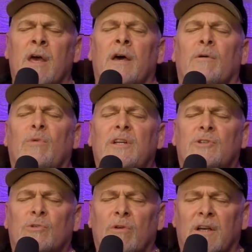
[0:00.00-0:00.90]
we
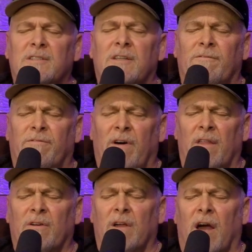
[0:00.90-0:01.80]
trust that
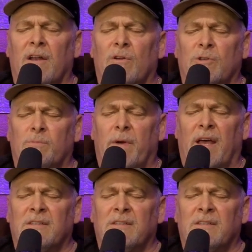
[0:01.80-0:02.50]
Father God knows best.